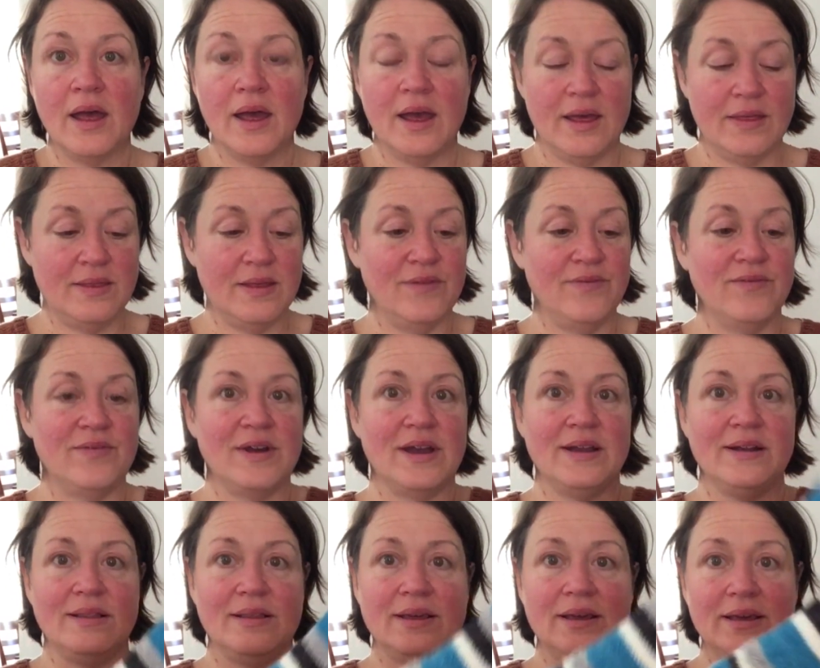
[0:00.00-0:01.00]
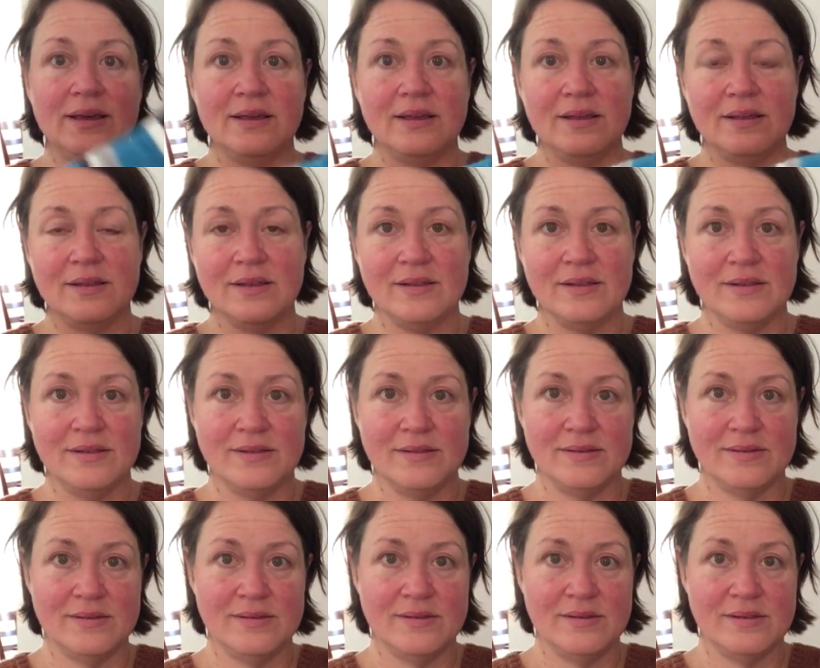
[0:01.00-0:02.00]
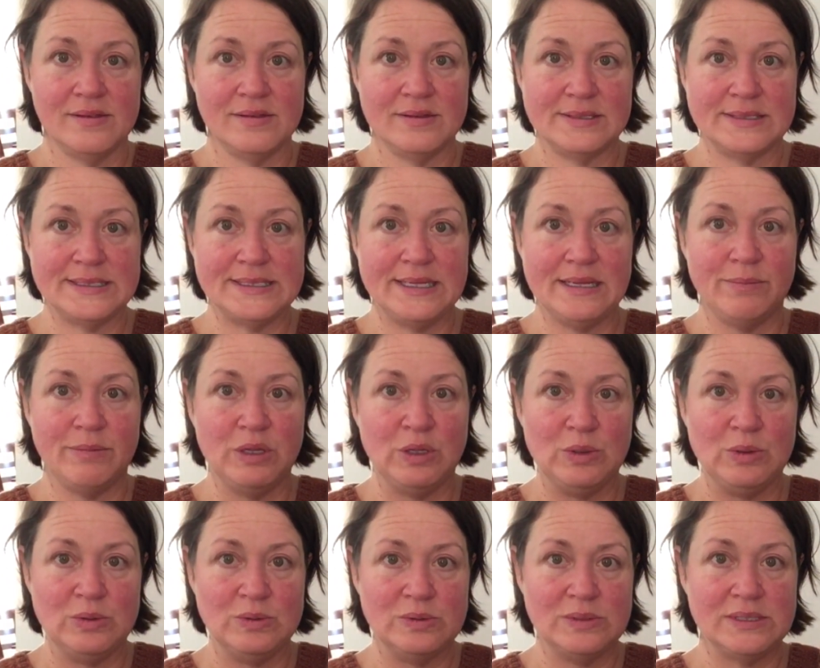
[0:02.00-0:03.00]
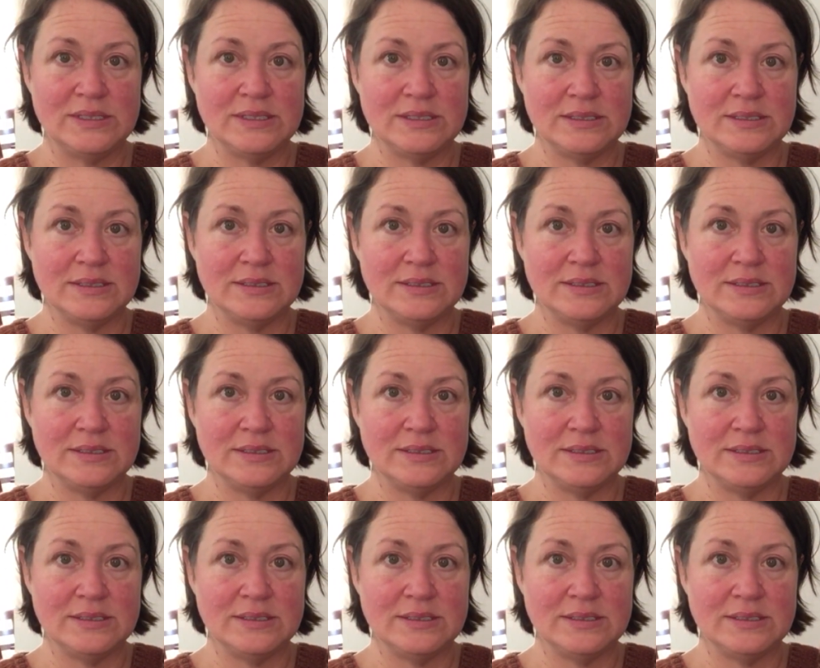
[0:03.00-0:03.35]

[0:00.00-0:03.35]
And then finally, City Blues.